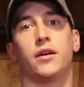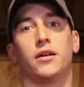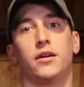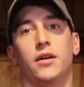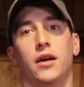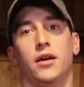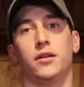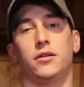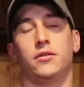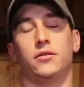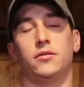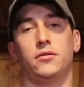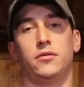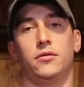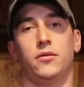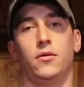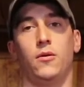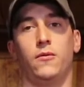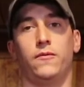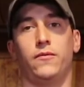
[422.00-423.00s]
and I
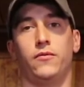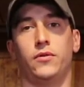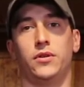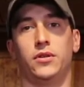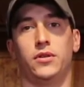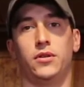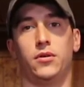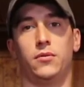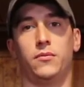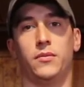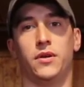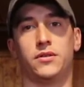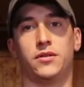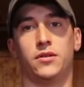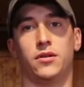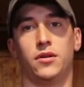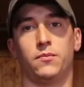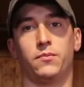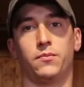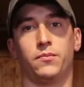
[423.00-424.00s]
hopefully don't mess
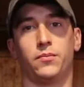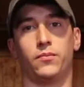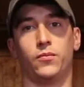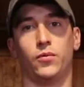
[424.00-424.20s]
it up.